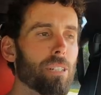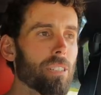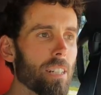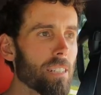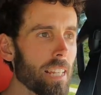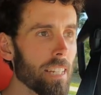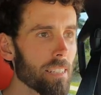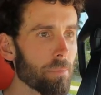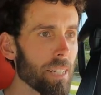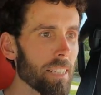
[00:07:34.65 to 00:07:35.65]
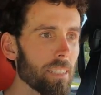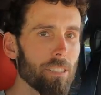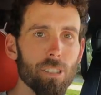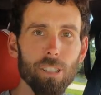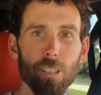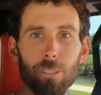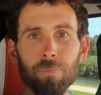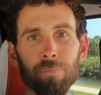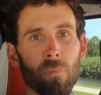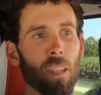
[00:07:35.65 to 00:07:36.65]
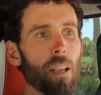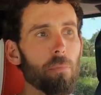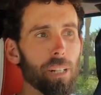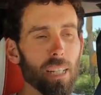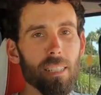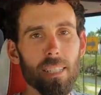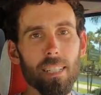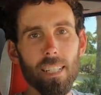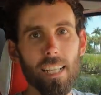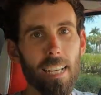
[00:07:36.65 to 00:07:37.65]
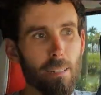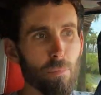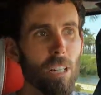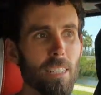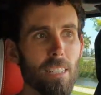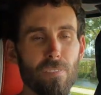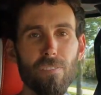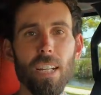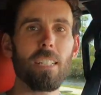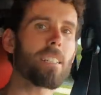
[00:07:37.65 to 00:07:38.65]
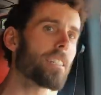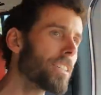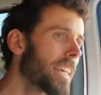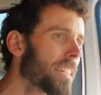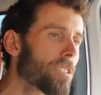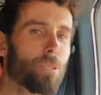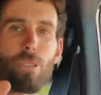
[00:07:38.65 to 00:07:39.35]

mirror does take some getting used to, because it's a camera that's fixed and you can't